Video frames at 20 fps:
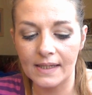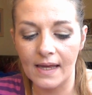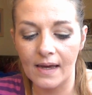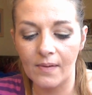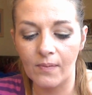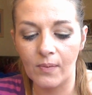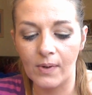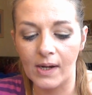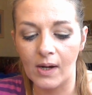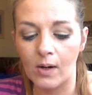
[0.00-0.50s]

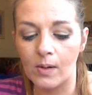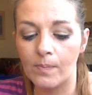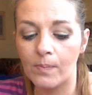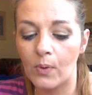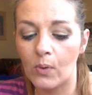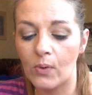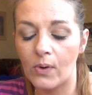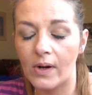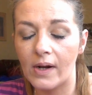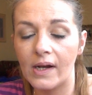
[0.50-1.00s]
that we are
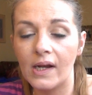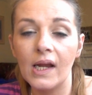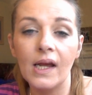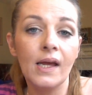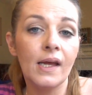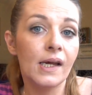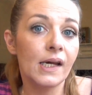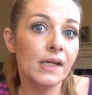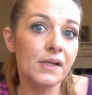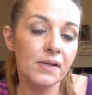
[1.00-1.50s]
born
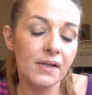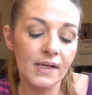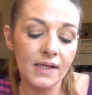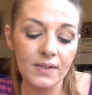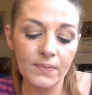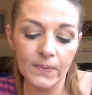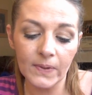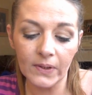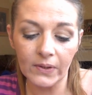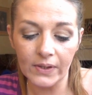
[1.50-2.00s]
into
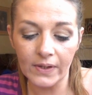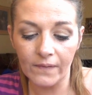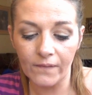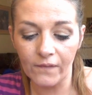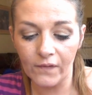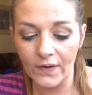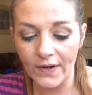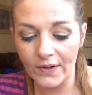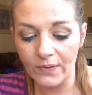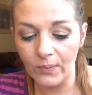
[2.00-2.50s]
this world of
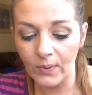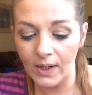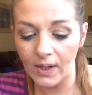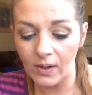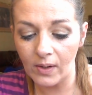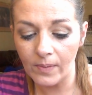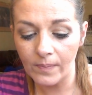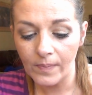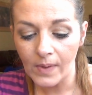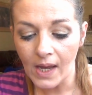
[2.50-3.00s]
free
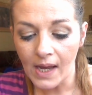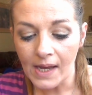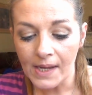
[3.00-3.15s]
will.